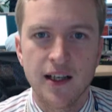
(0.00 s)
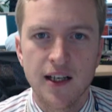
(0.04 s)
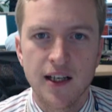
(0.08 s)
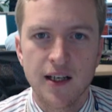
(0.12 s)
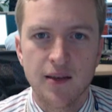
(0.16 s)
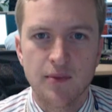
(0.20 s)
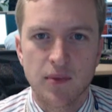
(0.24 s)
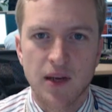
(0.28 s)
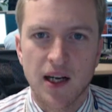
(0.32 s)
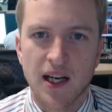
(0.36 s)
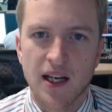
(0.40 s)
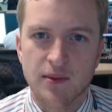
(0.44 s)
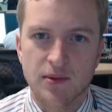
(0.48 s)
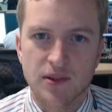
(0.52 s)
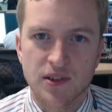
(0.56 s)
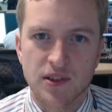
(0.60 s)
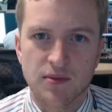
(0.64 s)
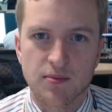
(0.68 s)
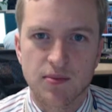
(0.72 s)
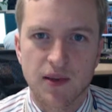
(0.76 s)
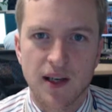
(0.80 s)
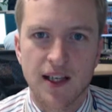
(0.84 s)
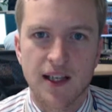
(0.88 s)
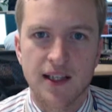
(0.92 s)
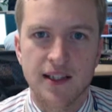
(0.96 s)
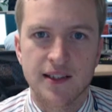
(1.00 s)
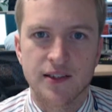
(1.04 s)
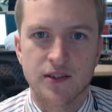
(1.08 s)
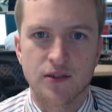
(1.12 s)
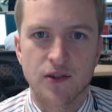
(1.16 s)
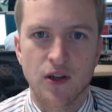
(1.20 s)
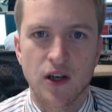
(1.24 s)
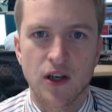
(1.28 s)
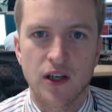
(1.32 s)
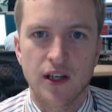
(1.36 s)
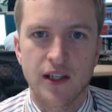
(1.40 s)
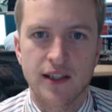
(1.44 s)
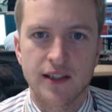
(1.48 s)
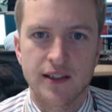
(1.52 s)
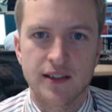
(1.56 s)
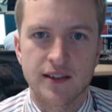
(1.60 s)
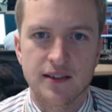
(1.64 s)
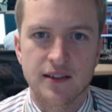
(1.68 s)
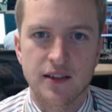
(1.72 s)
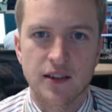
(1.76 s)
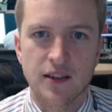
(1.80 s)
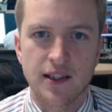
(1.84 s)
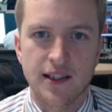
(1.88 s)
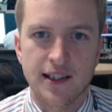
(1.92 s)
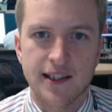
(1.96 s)
perhaps as players are eyeing
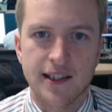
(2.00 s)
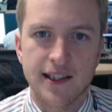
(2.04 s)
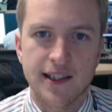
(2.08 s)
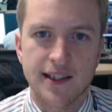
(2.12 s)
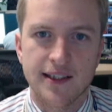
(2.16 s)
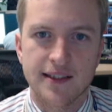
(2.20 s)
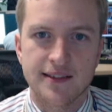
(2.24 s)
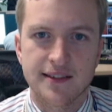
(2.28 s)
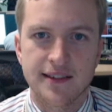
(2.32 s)
slightly less